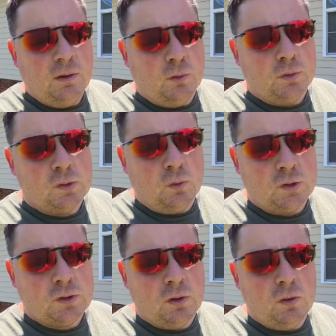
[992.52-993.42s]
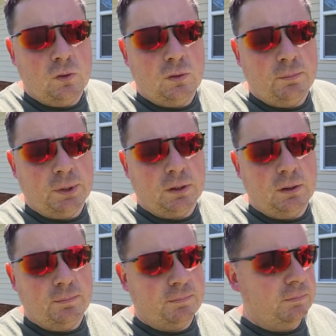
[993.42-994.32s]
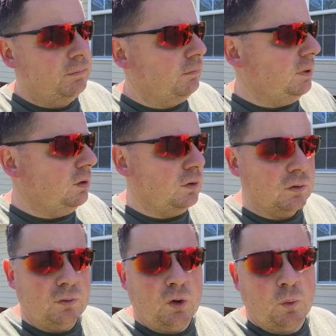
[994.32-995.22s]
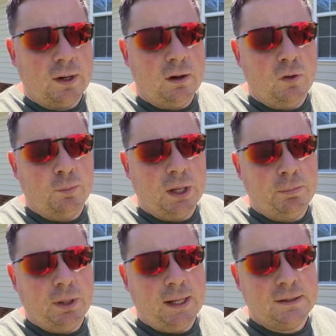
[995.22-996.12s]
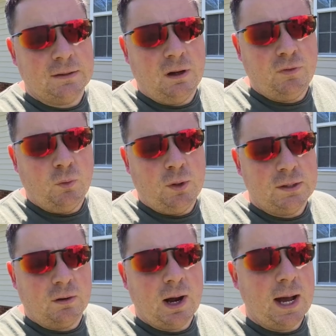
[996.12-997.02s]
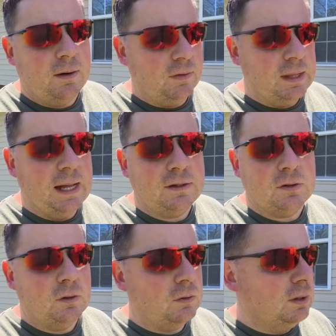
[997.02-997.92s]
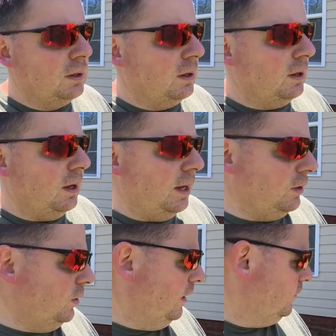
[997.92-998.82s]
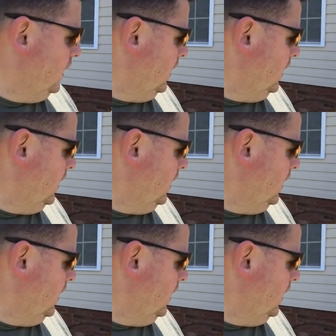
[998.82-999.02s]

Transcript: or, or so, but the you know, you're, you're running other big appliances off the ones that are higher than that. So, uh, and you have to